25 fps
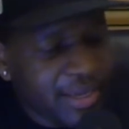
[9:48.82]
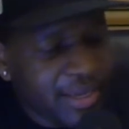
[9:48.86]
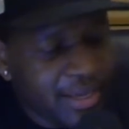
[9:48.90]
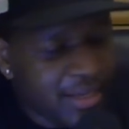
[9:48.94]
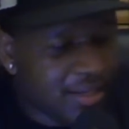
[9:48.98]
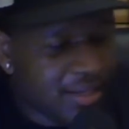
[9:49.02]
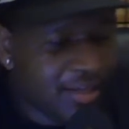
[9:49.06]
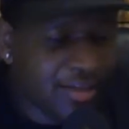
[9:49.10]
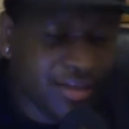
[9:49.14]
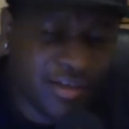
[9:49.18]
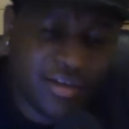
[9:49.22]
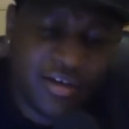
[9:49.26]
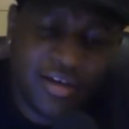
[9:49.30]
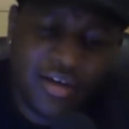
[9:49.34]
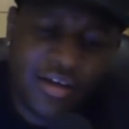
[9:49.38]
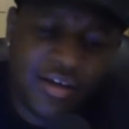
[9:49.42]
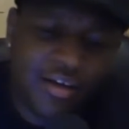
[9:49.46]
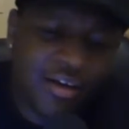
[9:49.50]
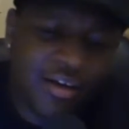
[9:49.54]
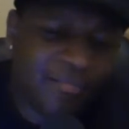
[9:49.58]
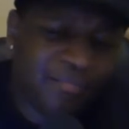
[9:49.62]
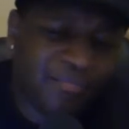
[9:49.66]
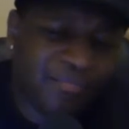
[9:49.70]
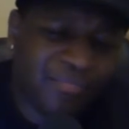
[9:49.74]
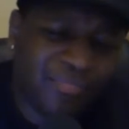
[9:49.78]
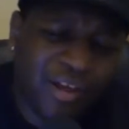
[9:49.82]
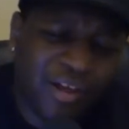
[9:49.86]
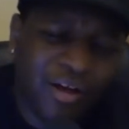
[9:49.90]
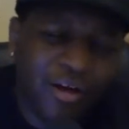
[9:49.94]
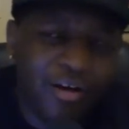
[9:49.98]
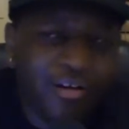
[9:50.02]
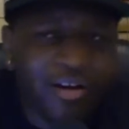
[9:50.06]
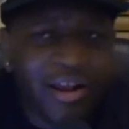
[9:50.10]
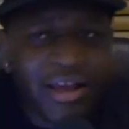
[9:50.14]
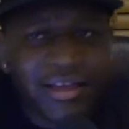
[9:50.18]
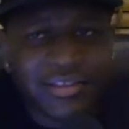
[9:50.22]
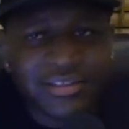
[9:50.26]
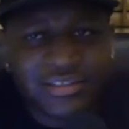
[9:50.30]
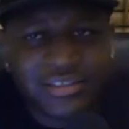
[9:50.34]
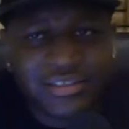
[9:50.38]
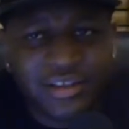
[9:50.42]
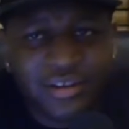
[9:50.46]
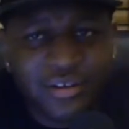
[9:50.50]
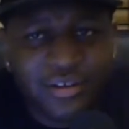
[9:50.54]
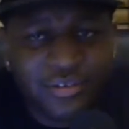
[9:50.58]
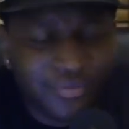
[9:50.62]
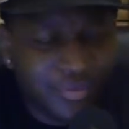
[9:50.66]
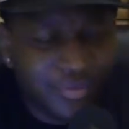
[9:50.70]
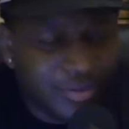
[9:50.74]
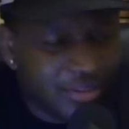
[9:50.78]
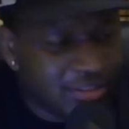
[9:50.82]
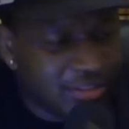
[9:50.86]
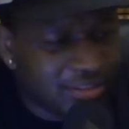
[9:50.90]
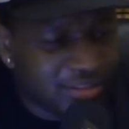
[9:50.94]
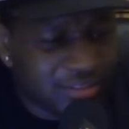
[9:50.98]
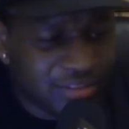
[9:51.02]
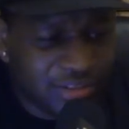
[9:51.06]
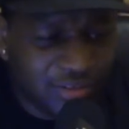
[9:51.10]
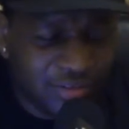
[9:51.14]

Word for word: head and all that stuff, and this